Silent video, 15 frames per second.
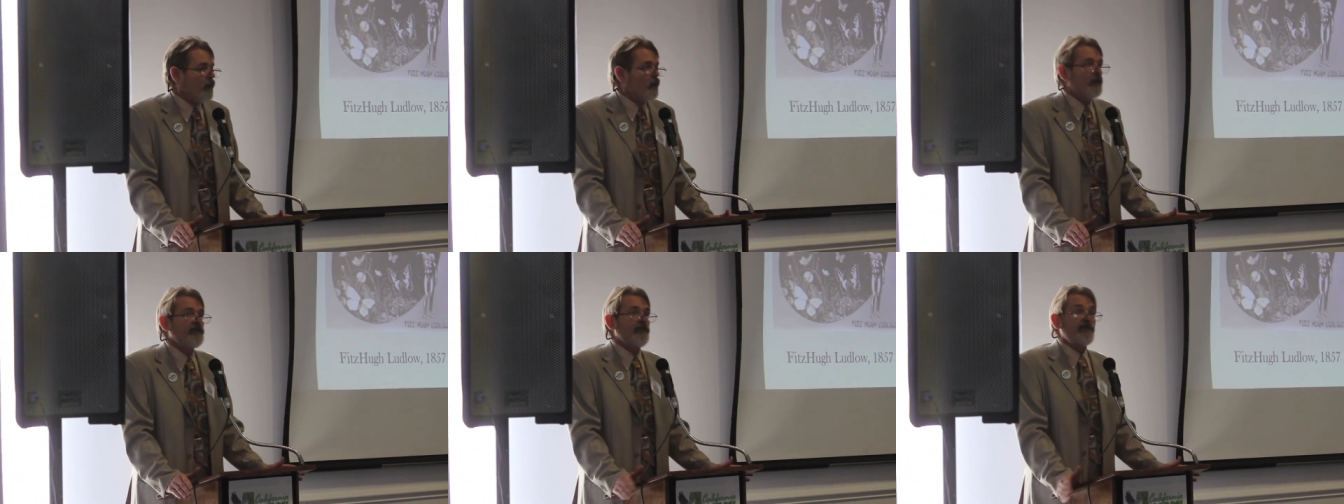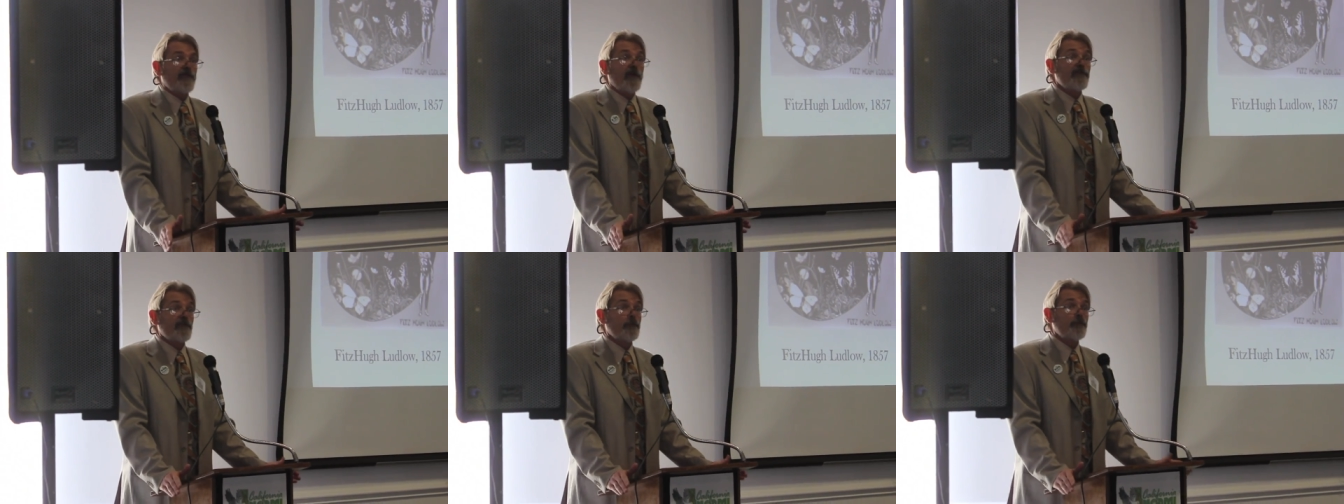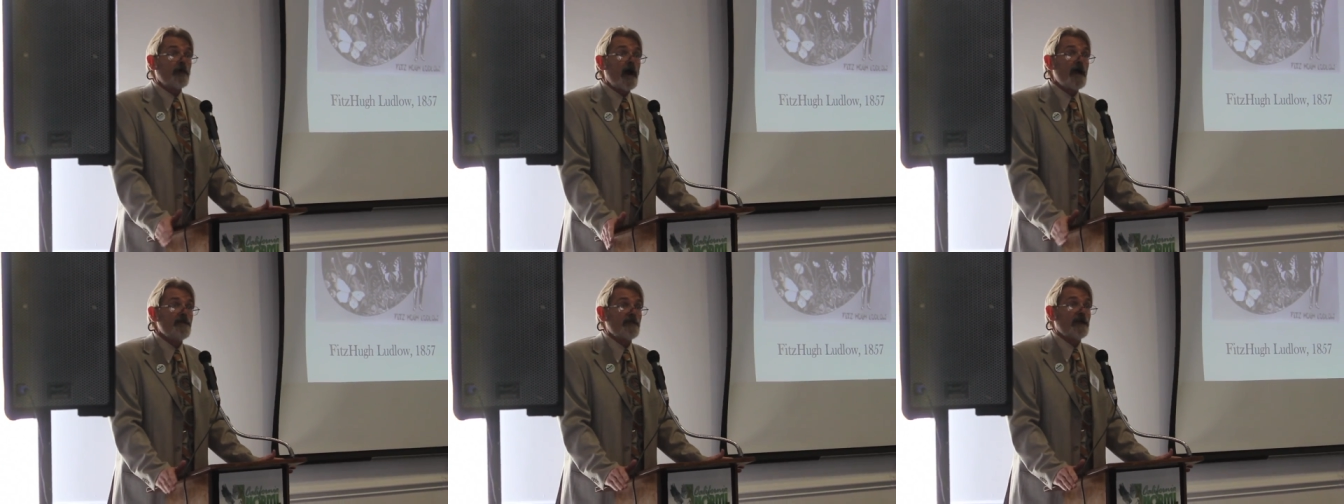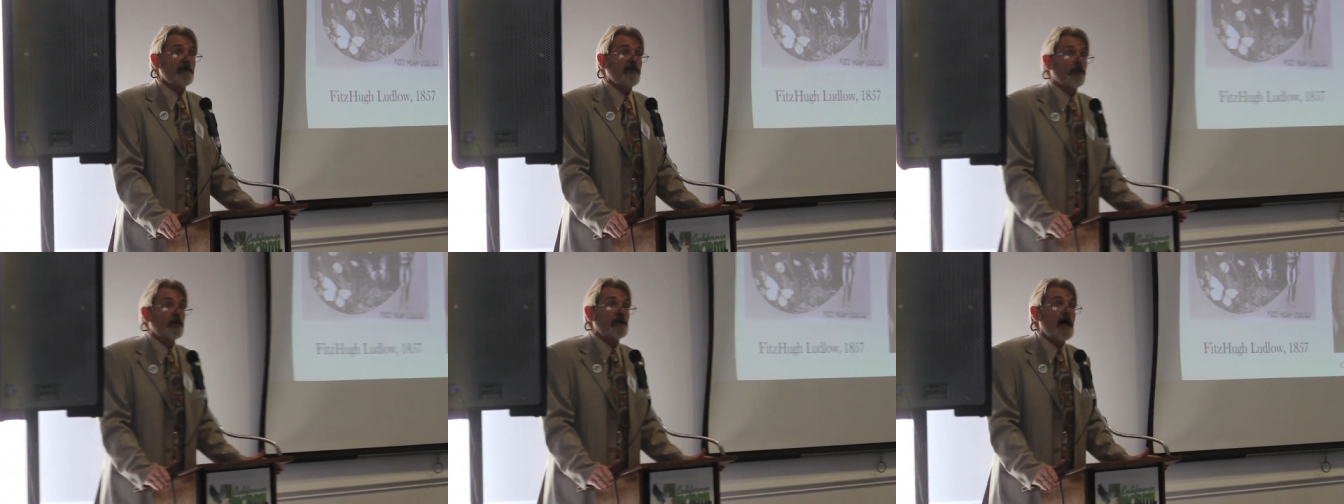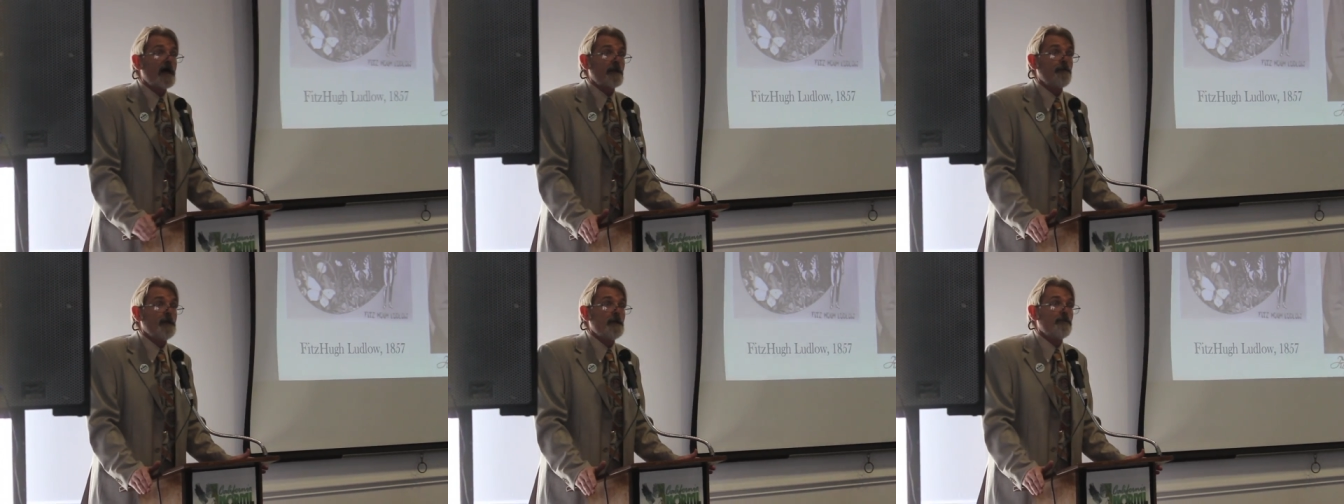Which is surprising to a
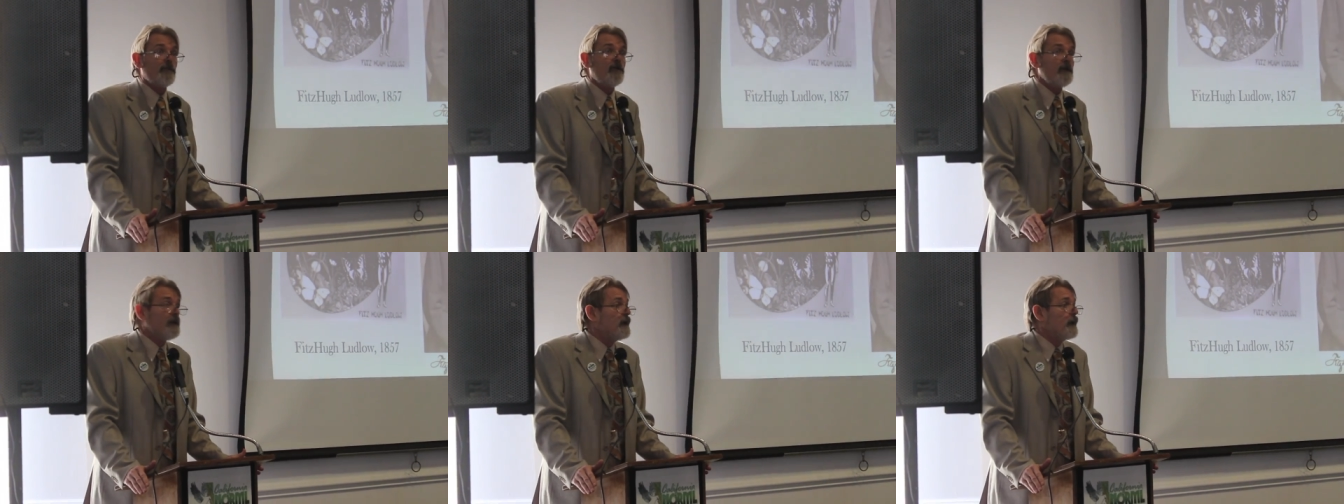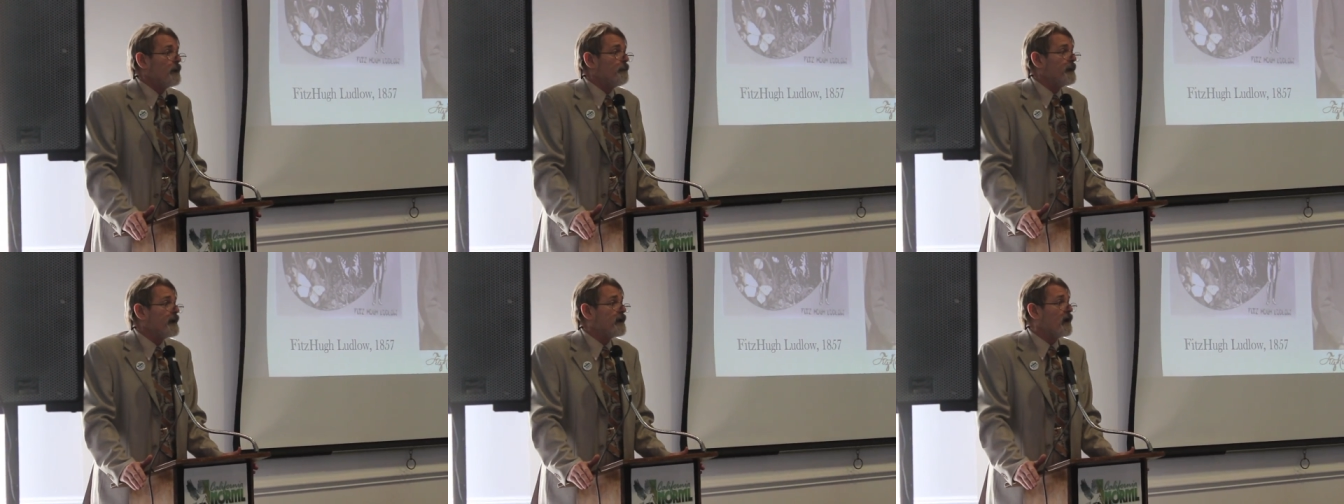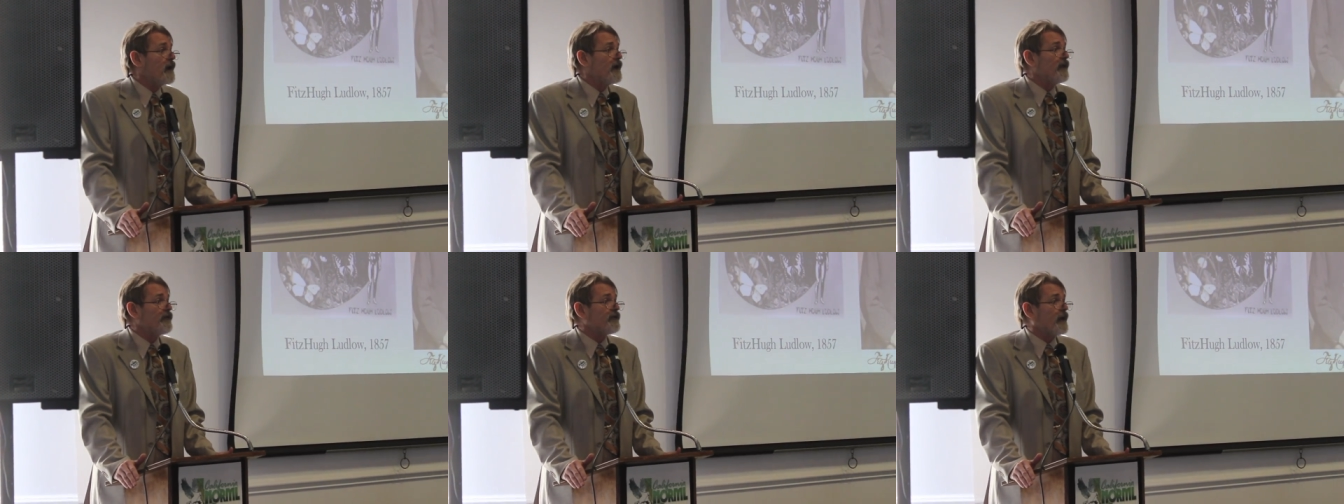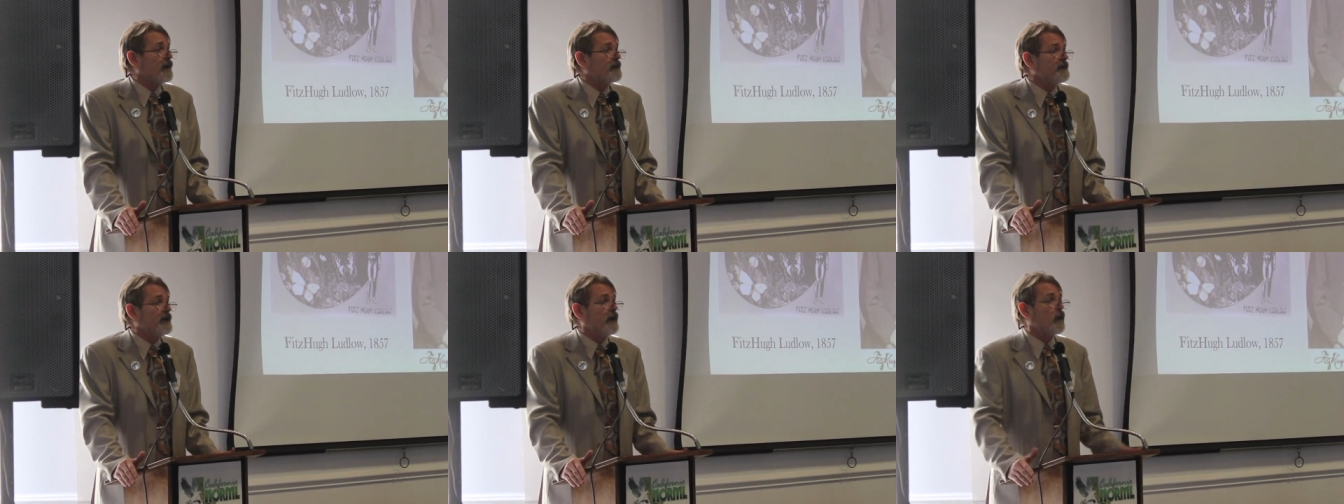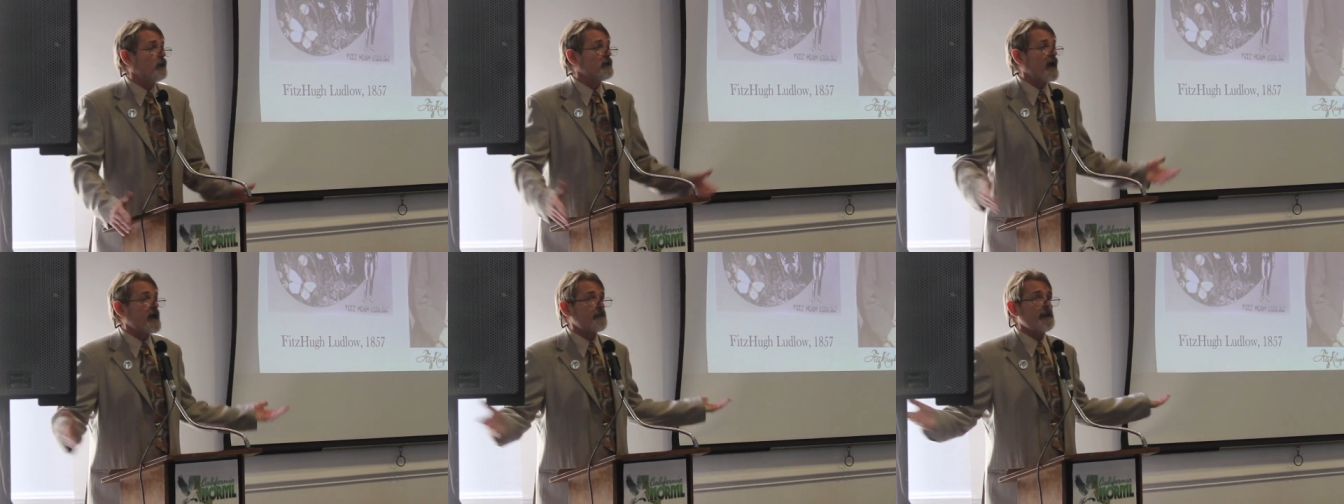lot of people because a
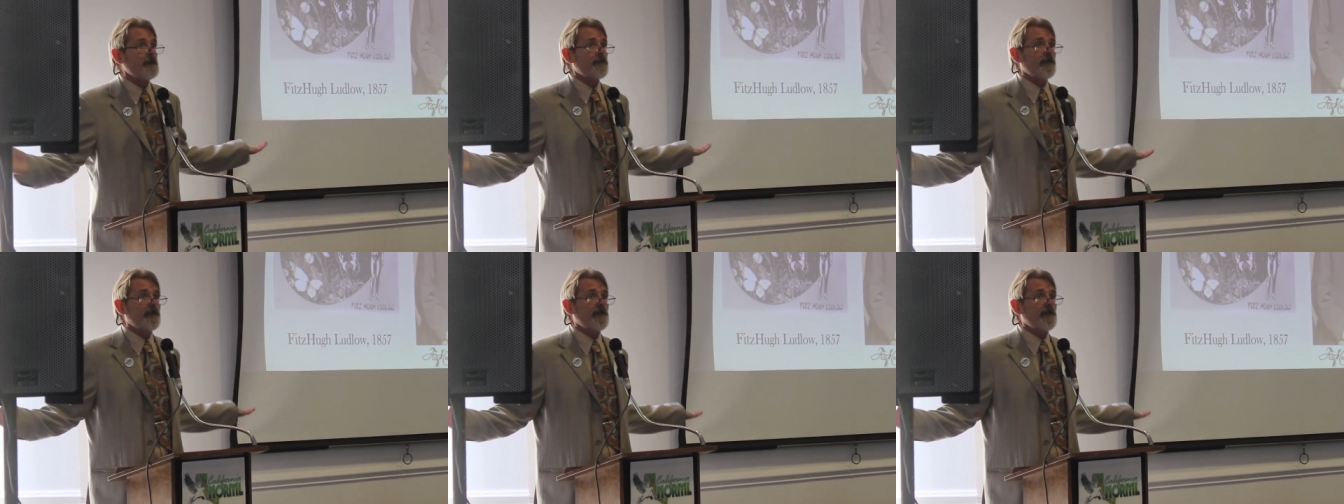lot of people